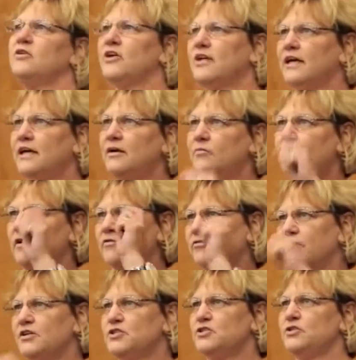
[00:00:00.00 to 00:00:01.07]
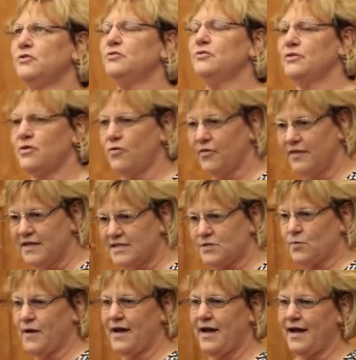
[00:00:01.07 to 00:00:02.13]
Crooked, one front tooth going
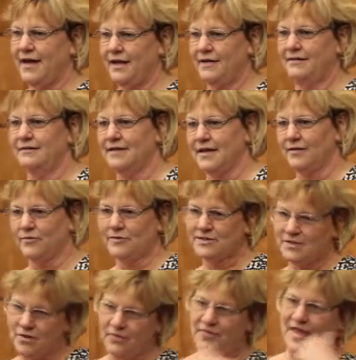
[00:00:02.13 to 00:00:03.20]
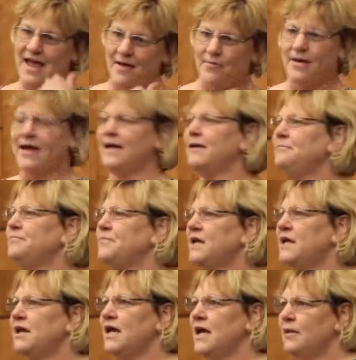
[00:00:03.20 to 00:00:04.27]
this way and the other one's going that way.
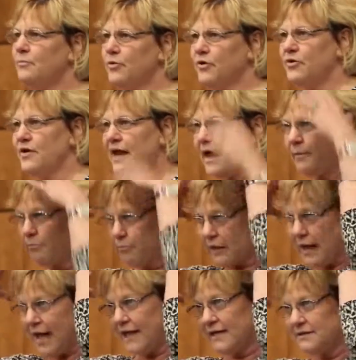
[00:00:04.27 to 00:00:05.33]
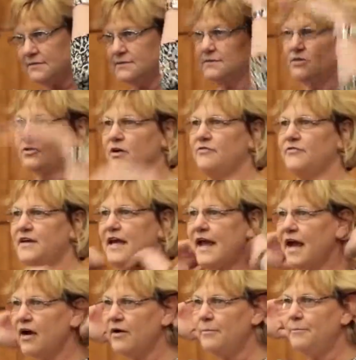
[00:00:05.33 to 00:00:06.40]
And Bernhard had blonde,
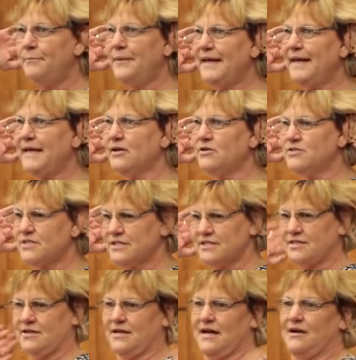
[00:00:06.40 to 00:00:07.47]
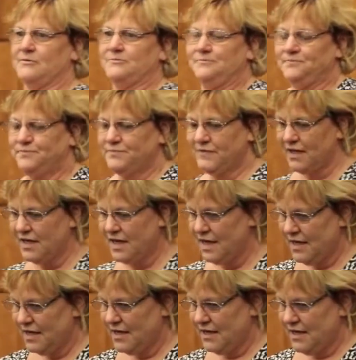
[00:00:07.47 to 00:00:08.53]
scruffy hair and big ears that stuck out.
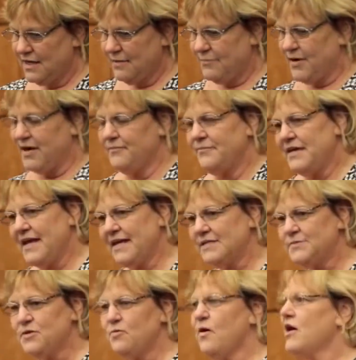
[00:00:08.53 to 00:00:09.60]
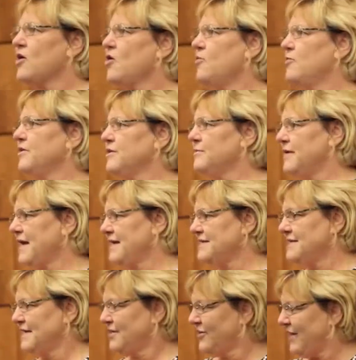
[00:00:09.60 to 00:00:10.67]
But he asked me to walk home with him, and
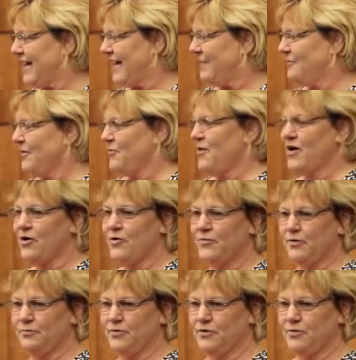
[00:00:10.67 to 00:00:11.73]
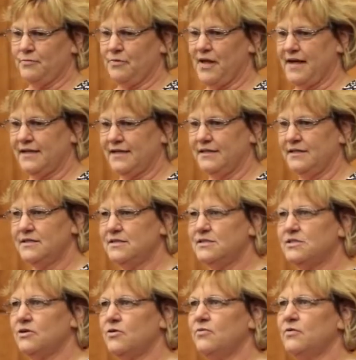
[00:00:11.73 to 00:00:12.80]
I said, great, I'm going to walk home with Bernhard Blondin.
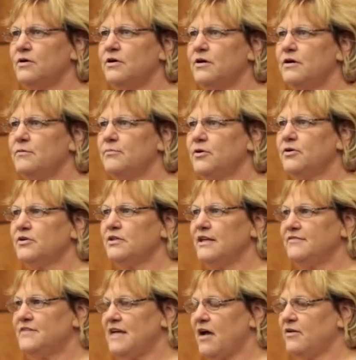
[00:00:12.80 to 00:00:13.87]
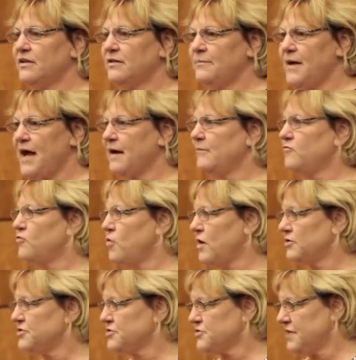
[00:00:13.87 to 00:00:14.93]
So Bernhard lived down at the bottom of
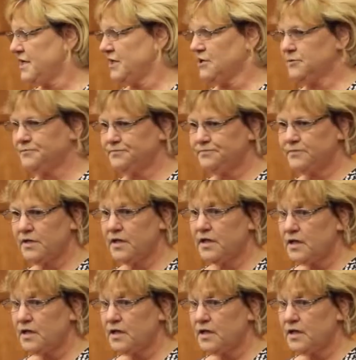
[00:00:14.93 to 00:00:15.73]
the Wall Street Hill.